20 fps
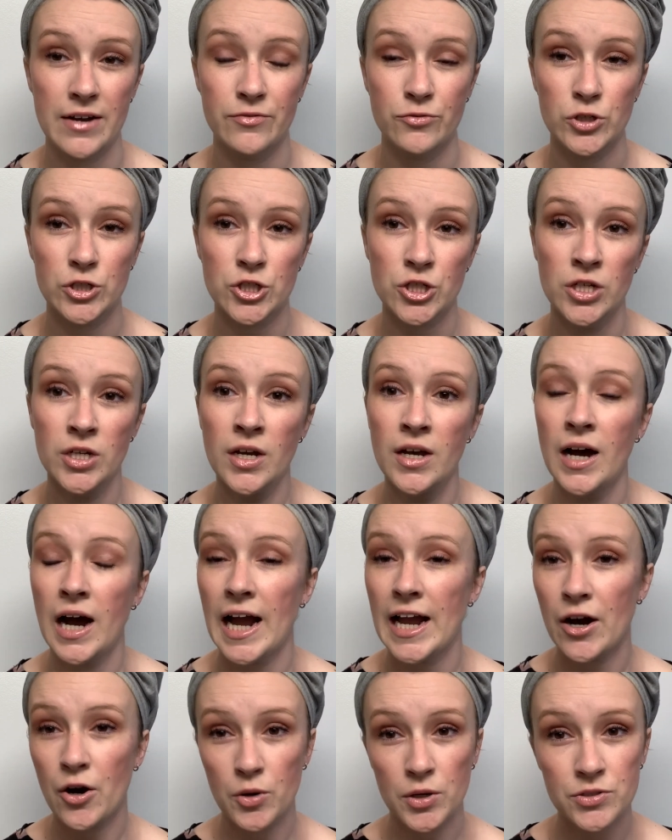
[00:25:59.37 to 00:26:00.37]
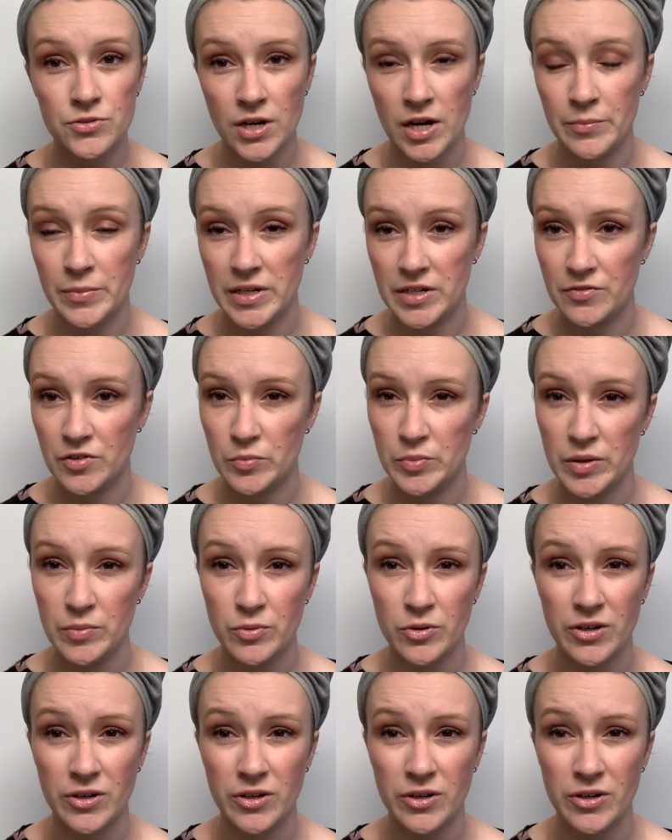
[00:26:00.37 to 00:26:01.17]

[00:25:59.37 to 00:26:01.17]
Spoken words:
which I always recommend for people.